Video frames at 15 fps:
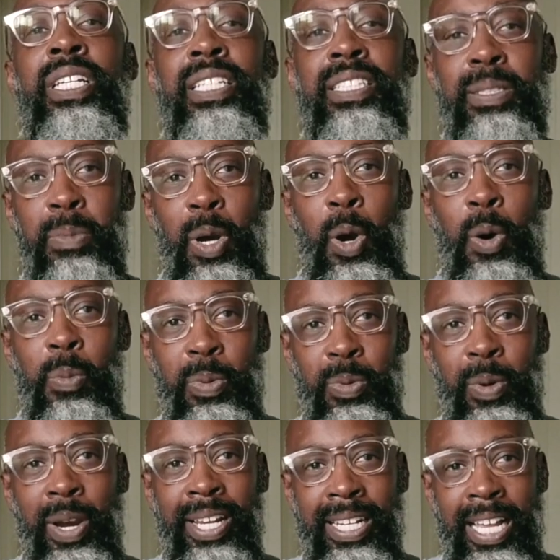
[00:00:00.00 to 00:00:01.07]
need some hope
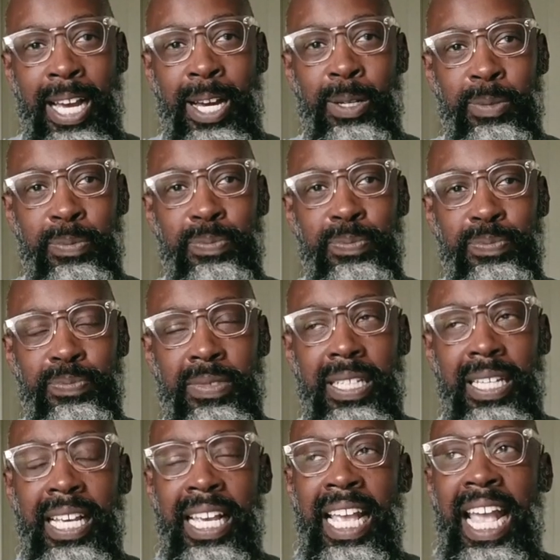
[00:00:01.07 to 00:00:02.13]
right now.
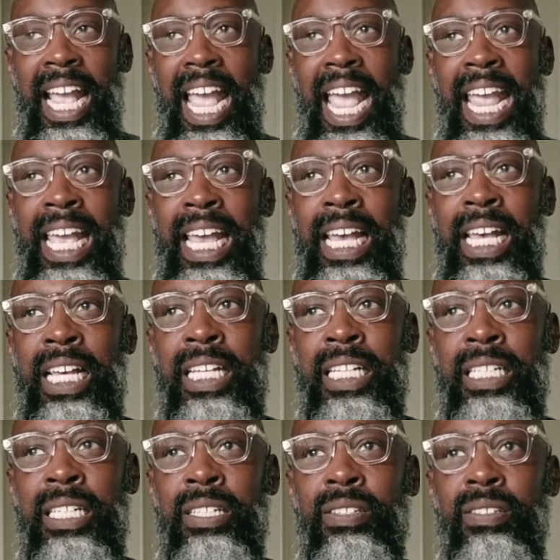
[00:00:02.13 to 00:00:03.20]

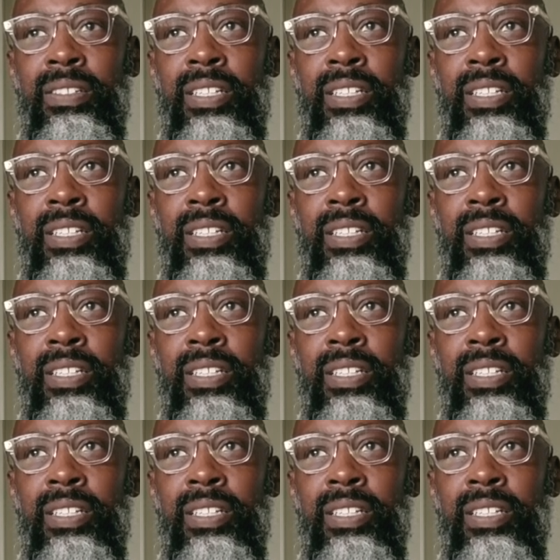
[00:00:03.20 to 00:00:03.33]
And